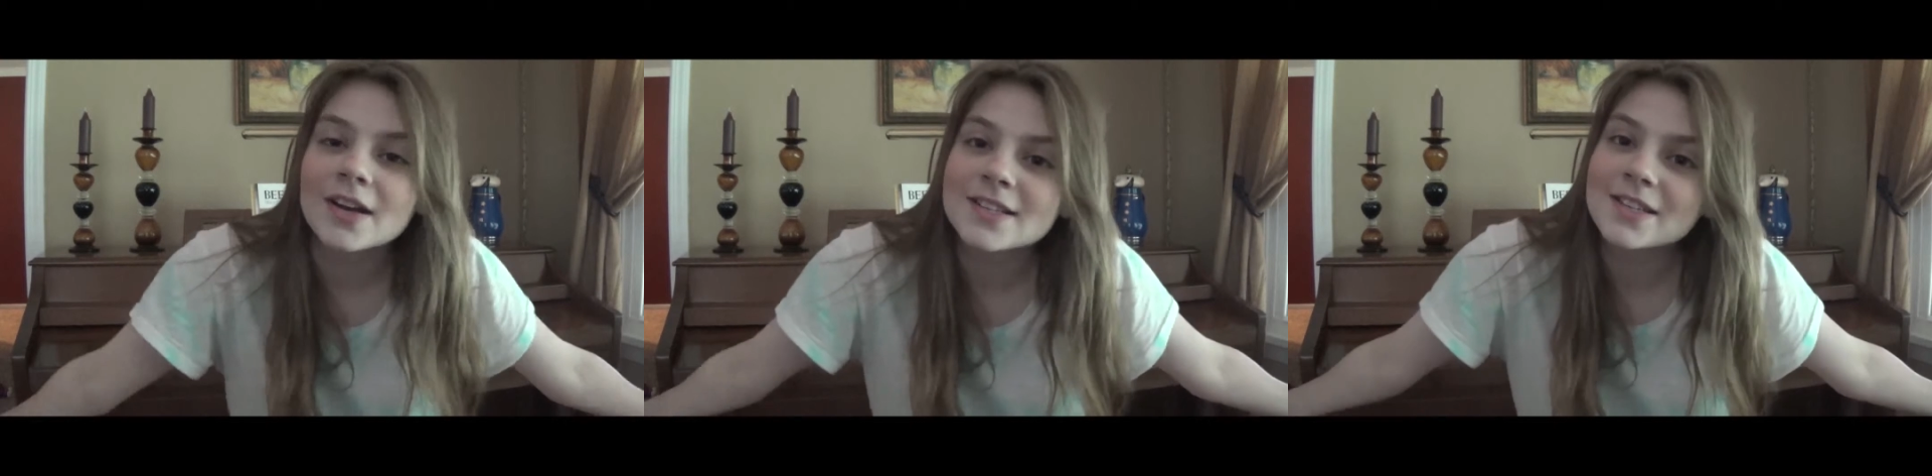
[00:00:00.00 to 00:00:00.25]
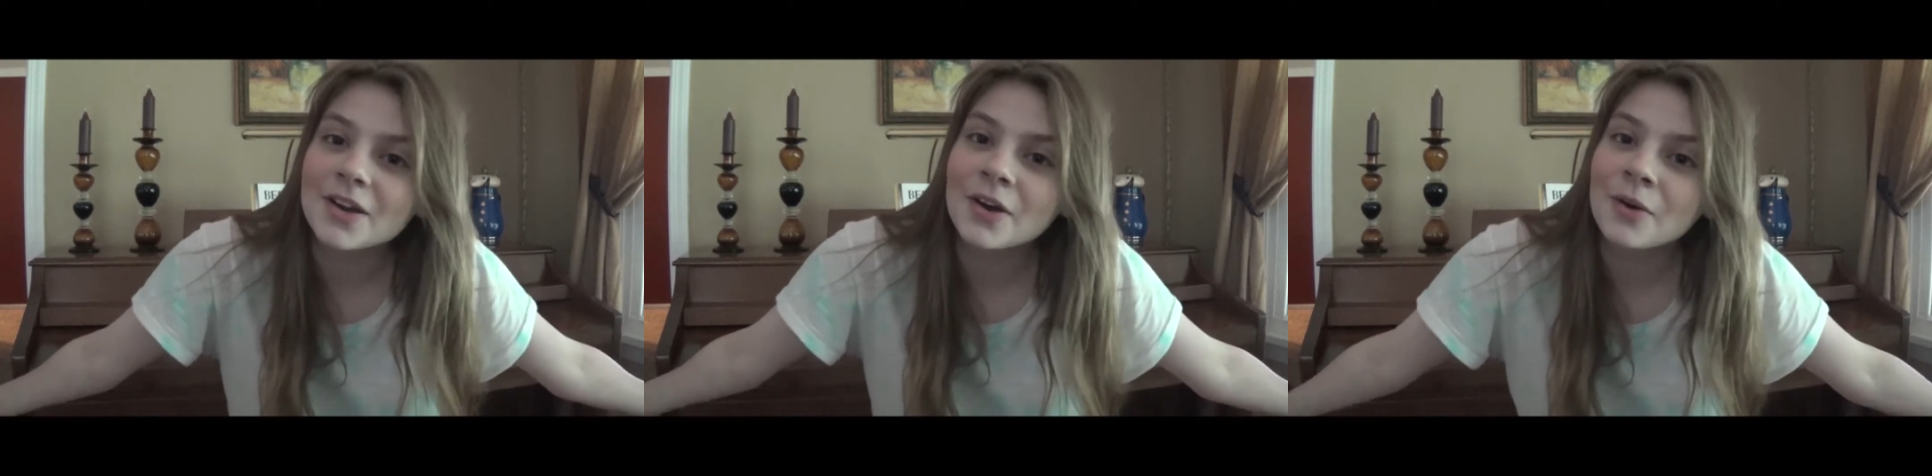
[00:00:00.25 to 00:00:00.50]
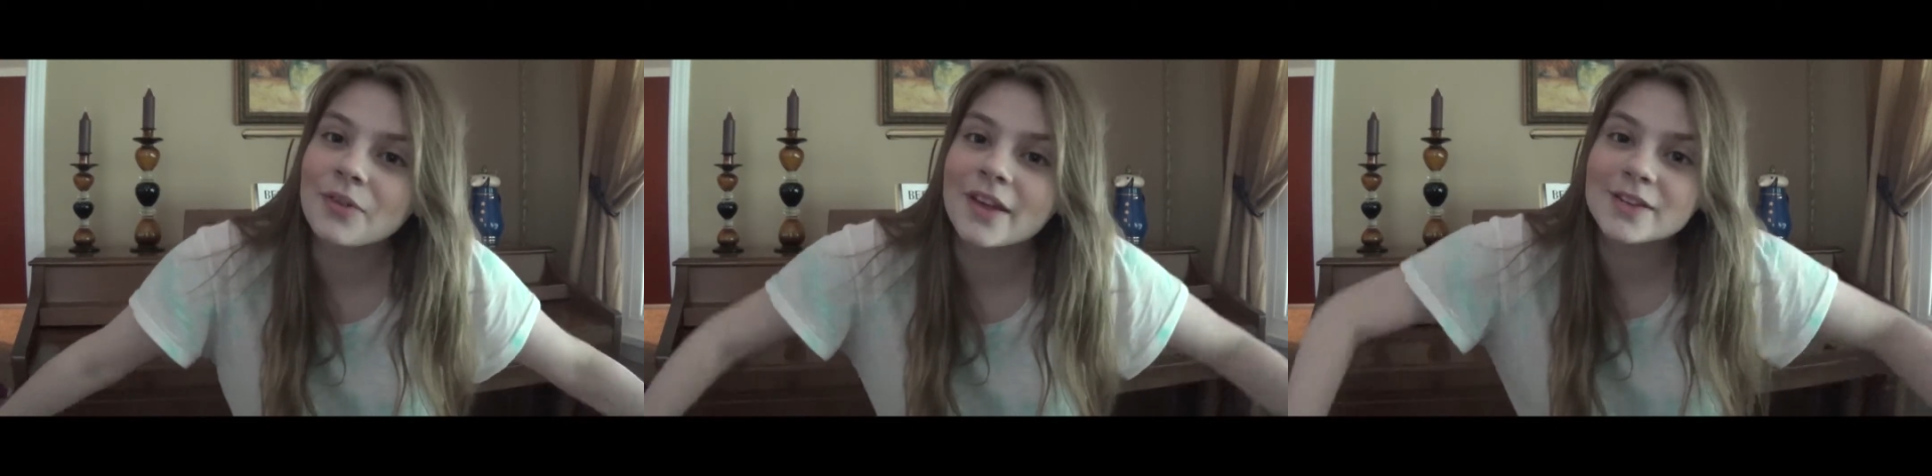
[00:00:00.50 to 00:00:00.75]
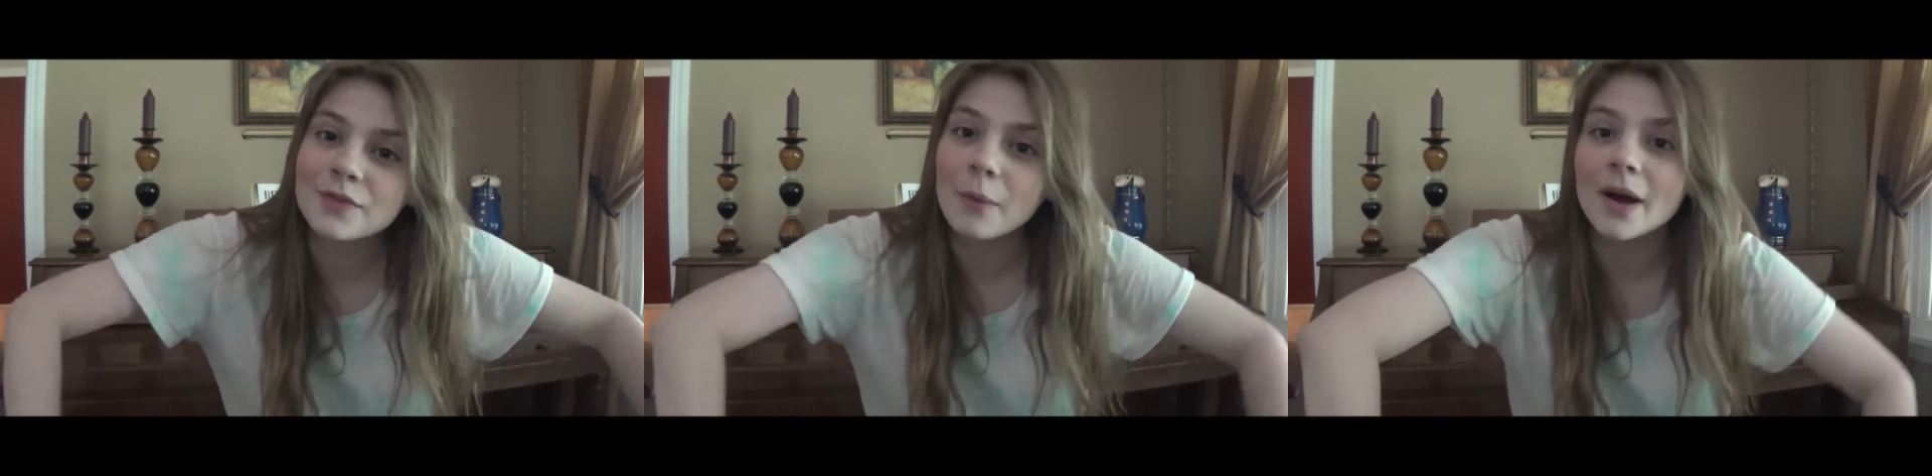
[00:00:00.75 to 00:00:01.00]
So
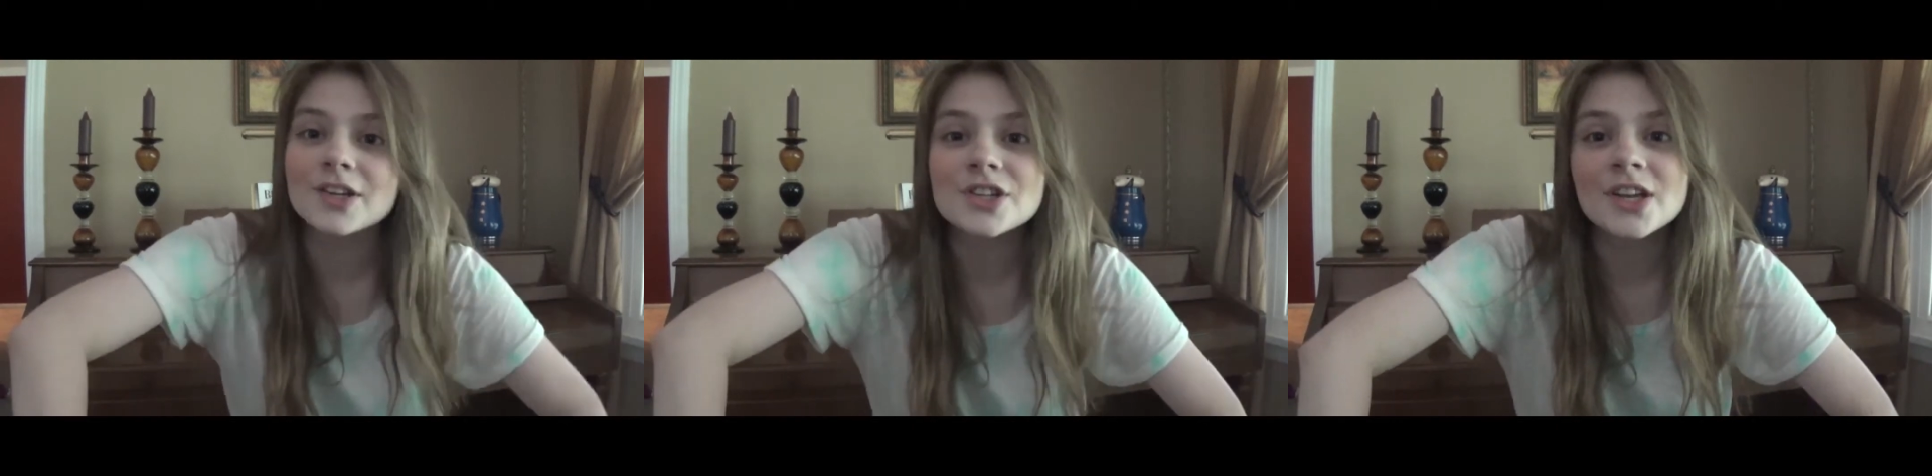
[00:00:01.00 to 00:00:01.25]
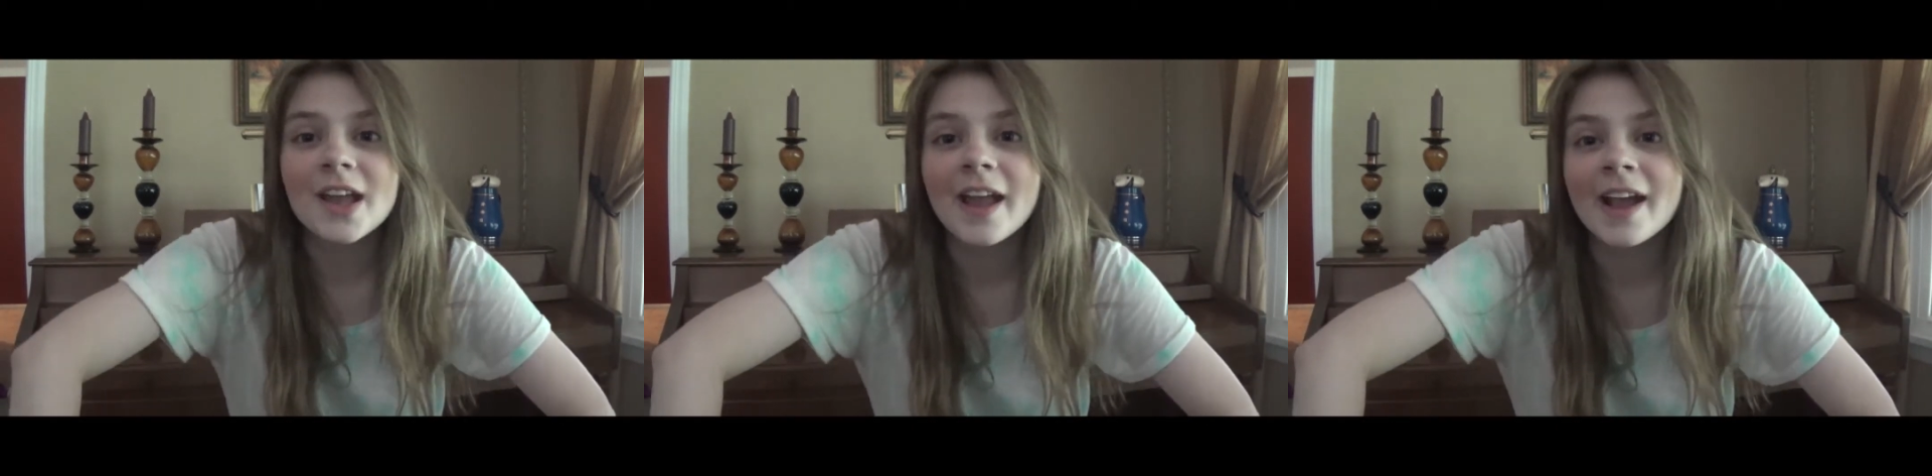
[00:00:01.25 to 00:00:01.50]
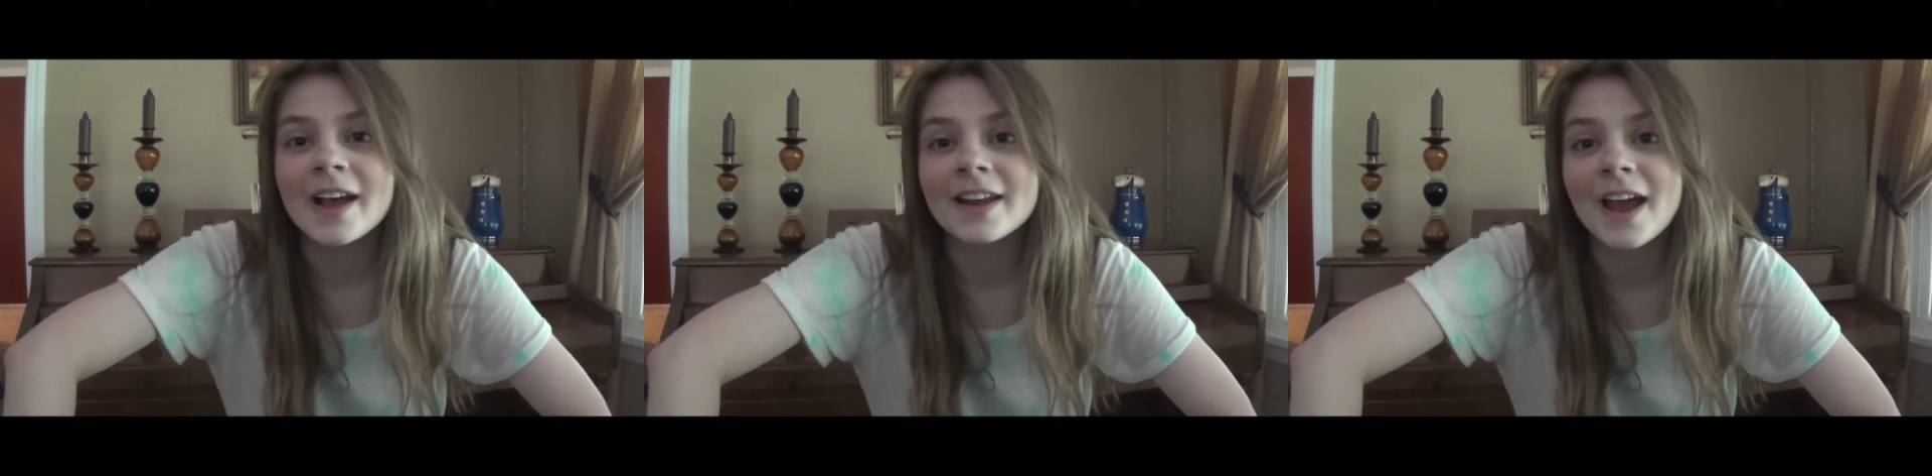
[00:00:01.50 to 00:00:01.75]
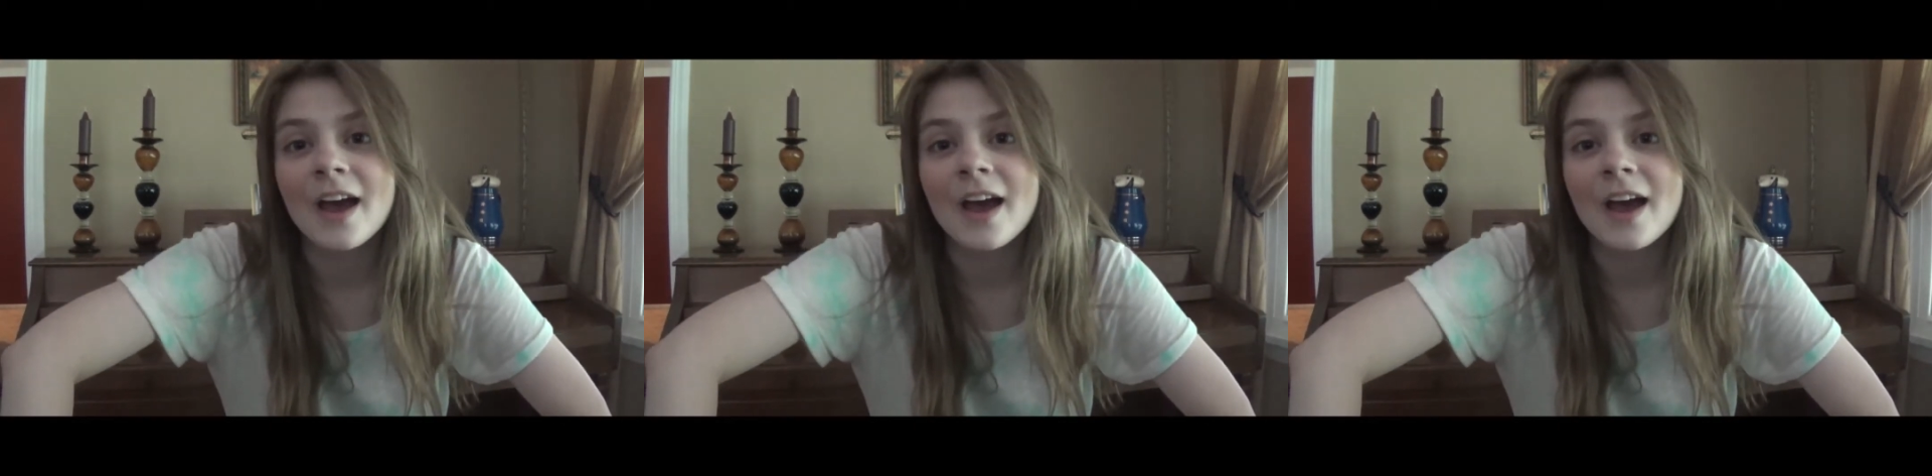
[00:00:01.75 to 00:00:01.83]
thanks for watching and